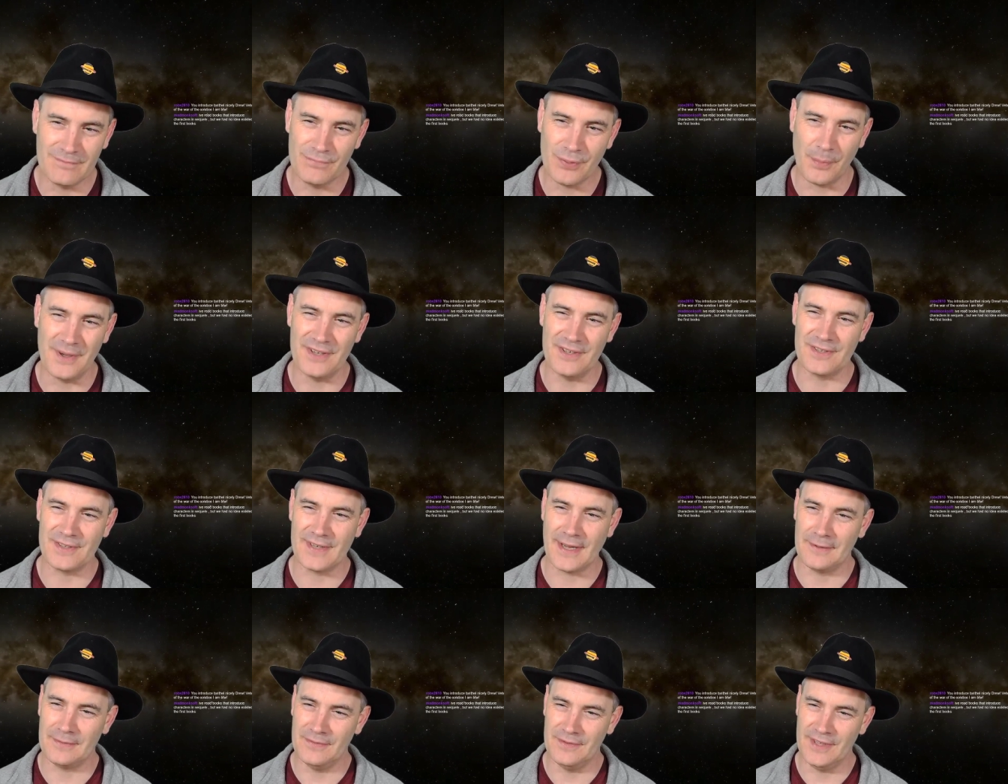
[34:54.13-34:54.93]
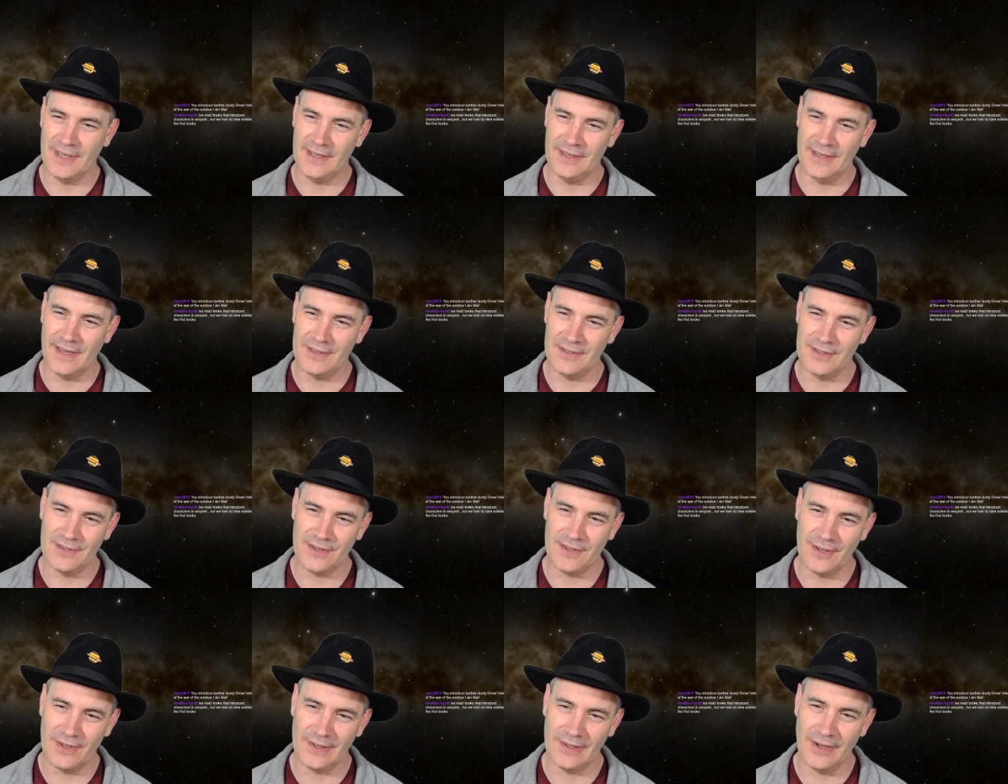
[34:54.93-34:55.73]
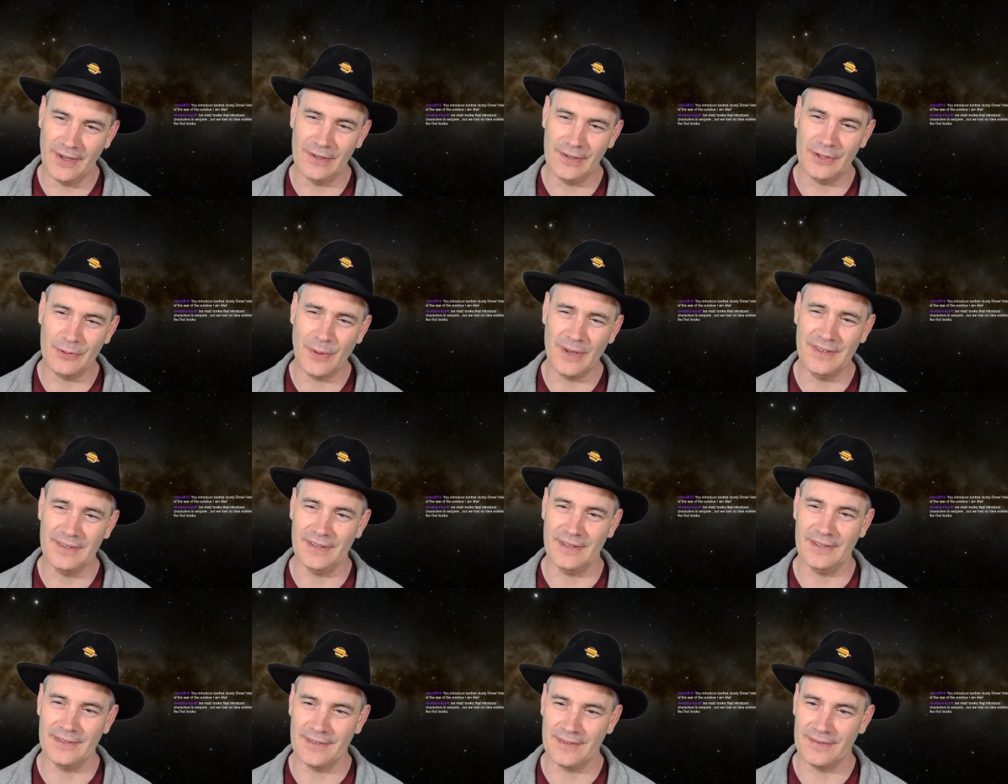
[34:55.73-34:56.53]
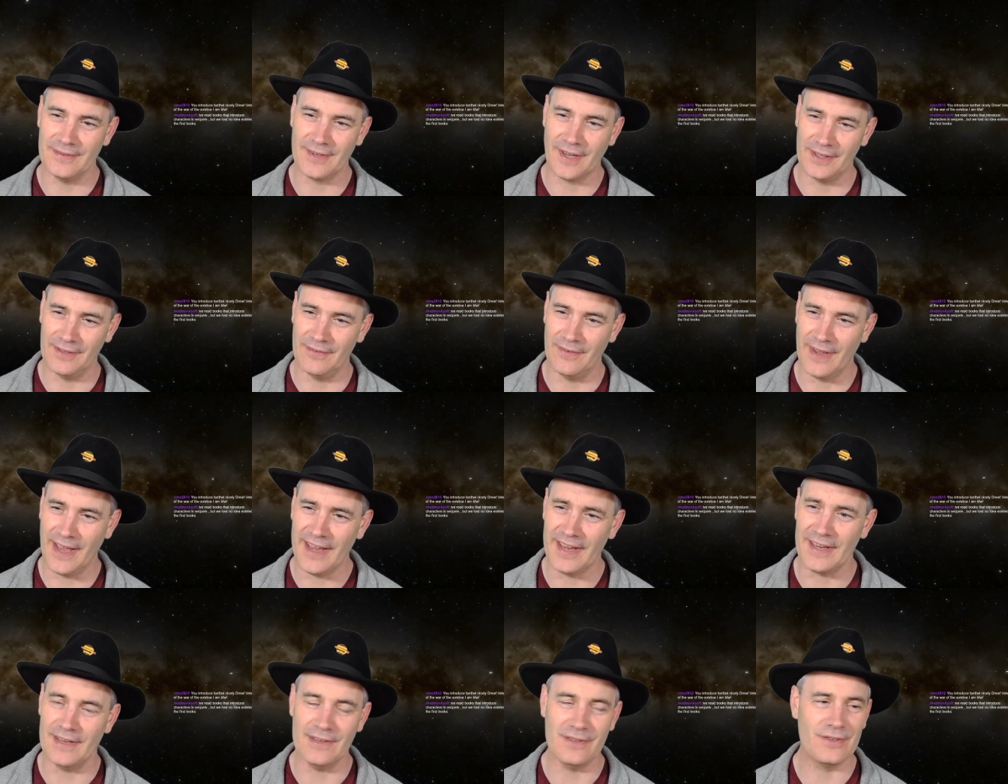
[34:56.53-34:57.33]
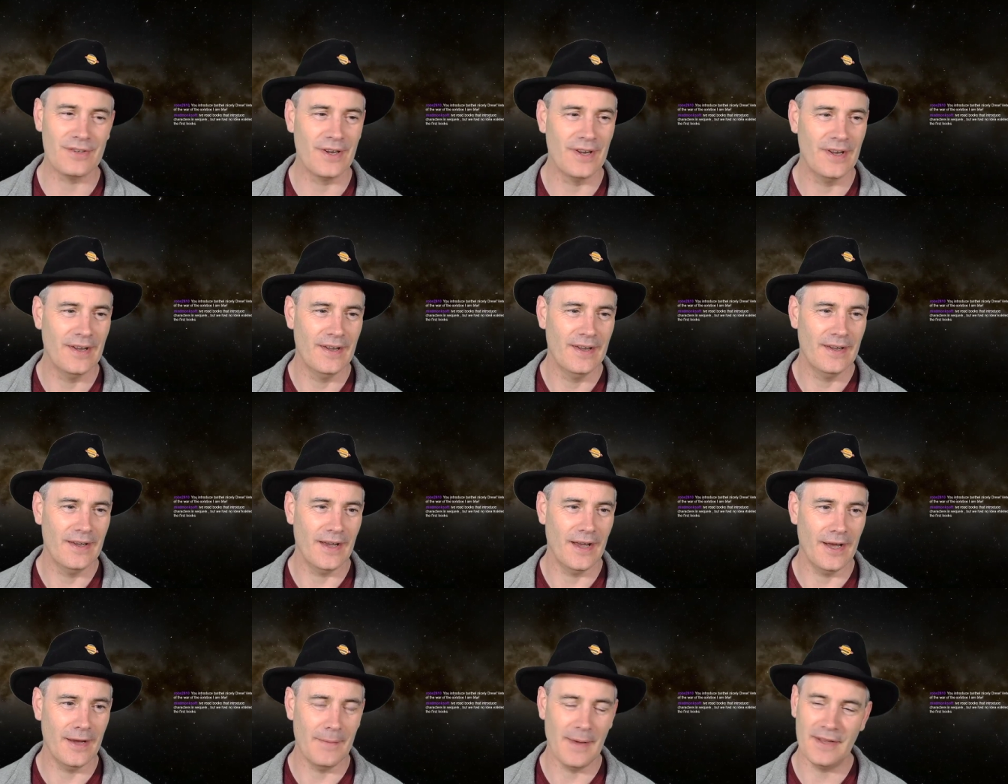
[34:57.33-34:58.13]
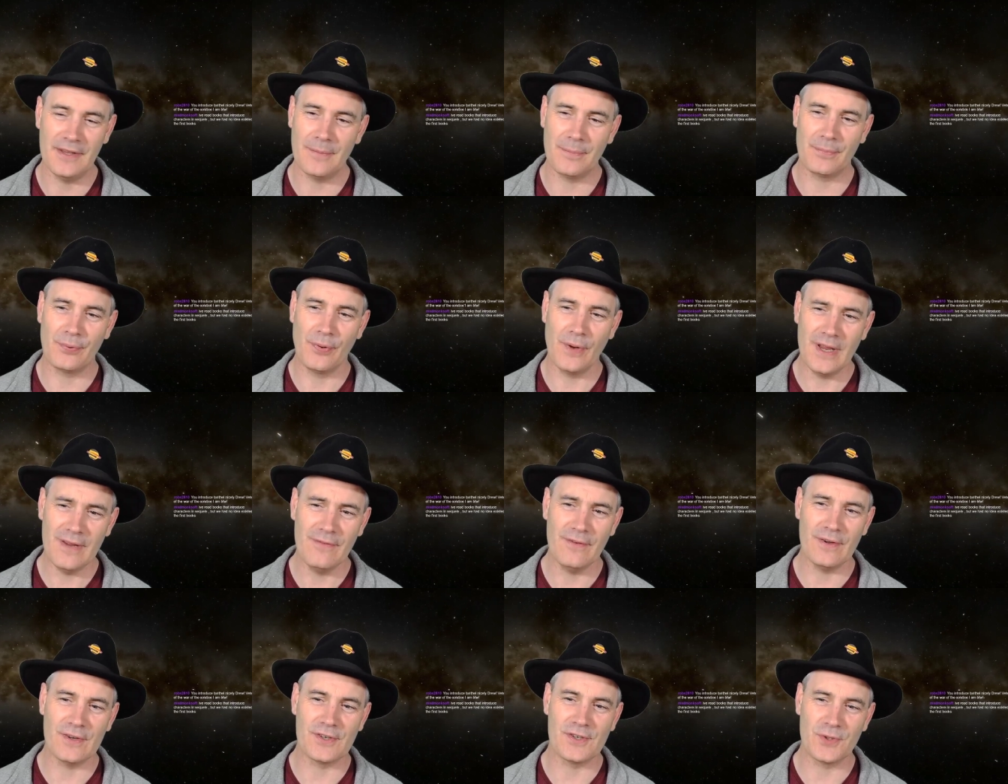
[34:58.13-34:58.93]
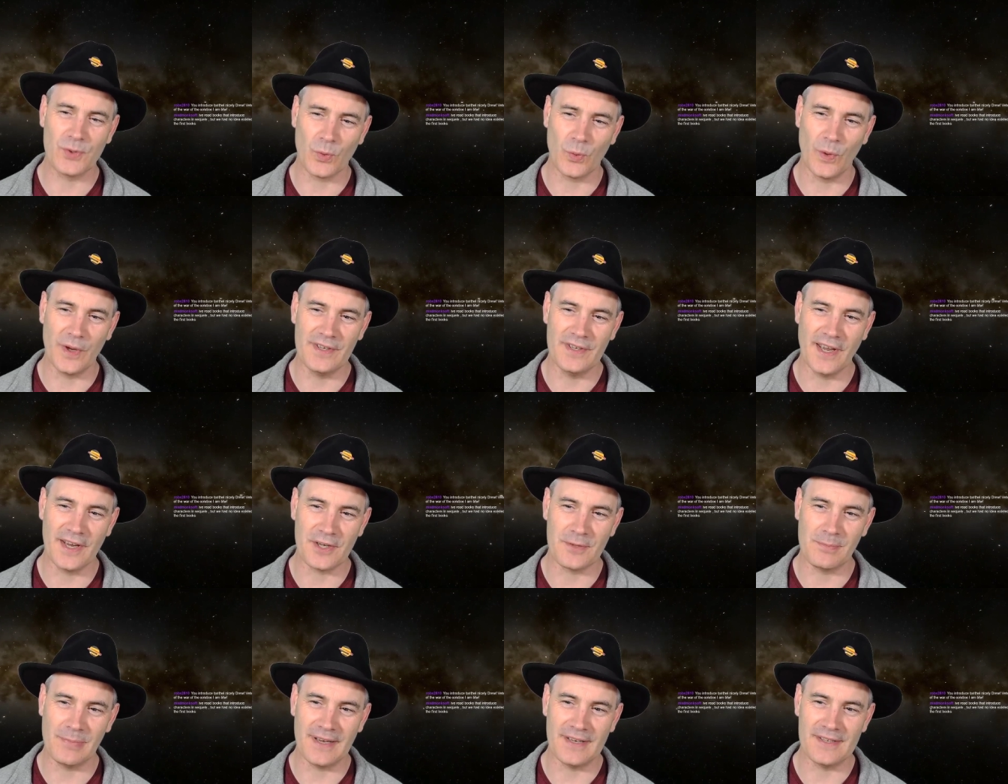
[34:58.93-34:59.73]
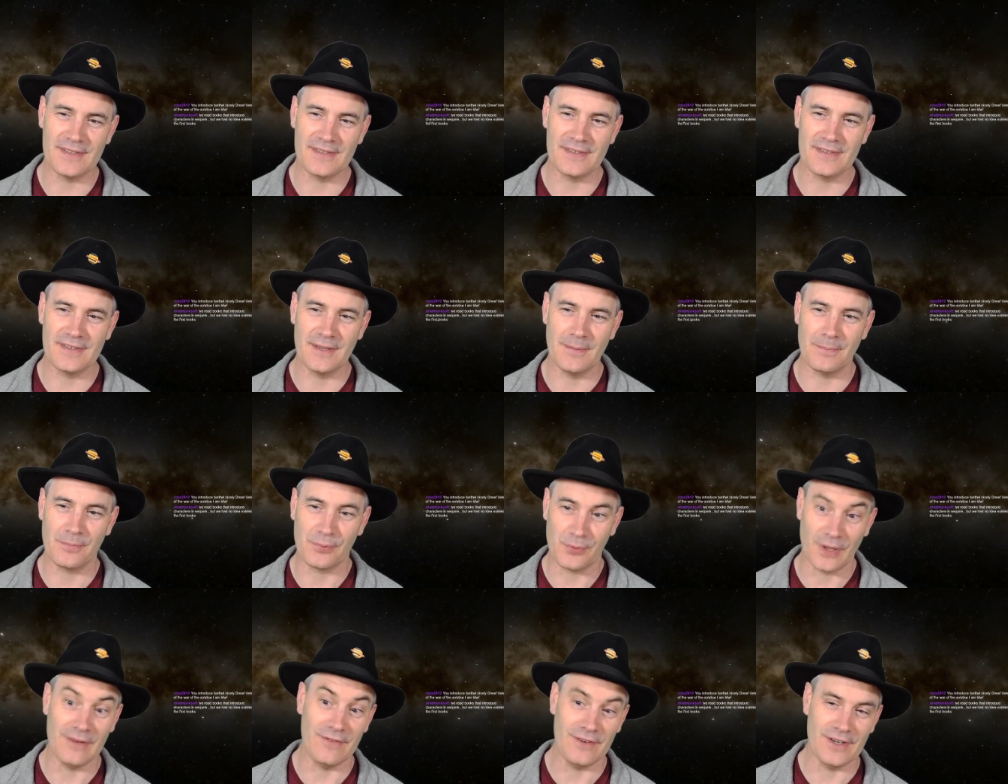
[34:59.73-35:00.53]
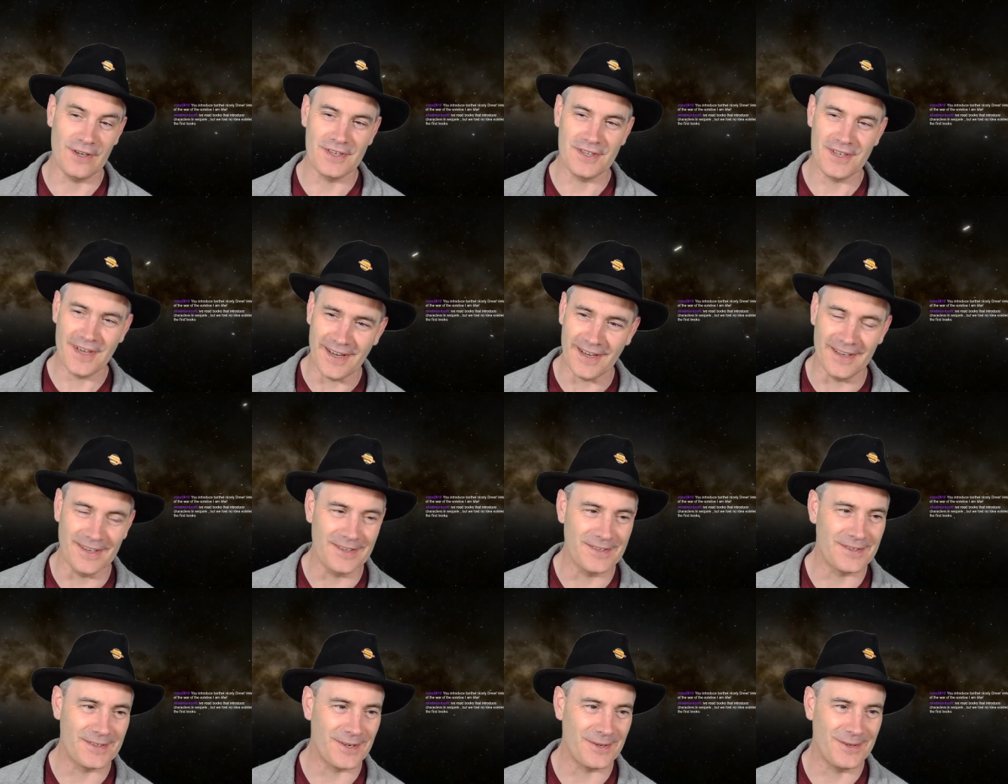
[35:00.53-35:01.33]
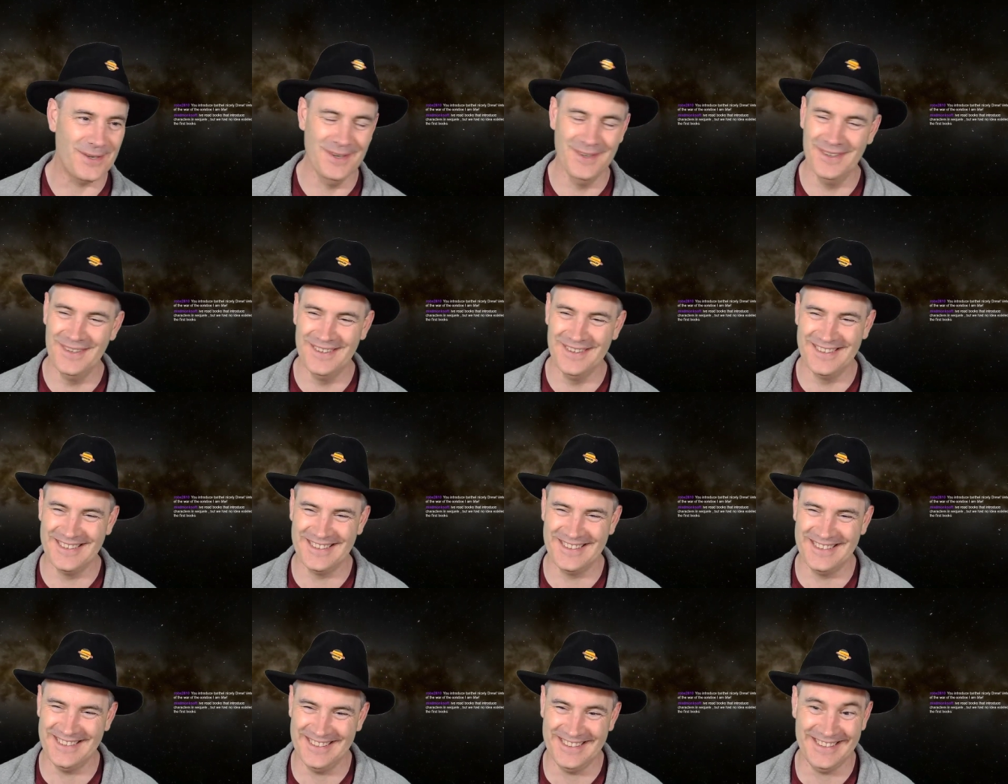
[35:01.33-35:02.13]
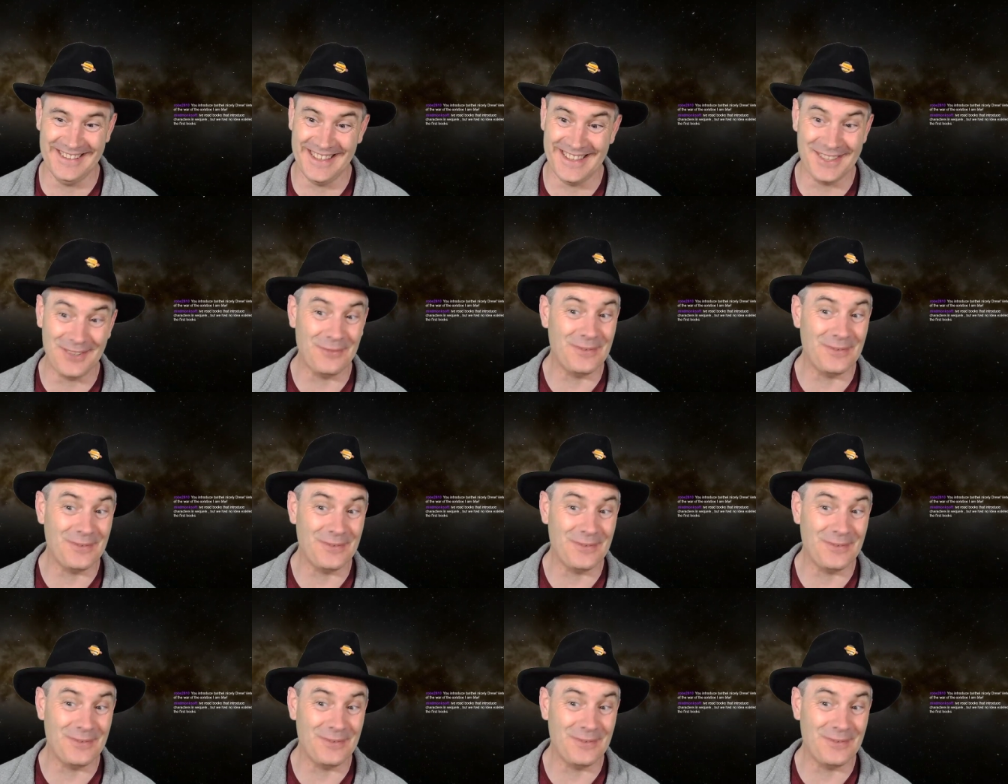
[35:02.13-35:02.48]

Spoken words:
probably just down to teenage, early 20s kind of age, and the previous story takes place the previous year, so she's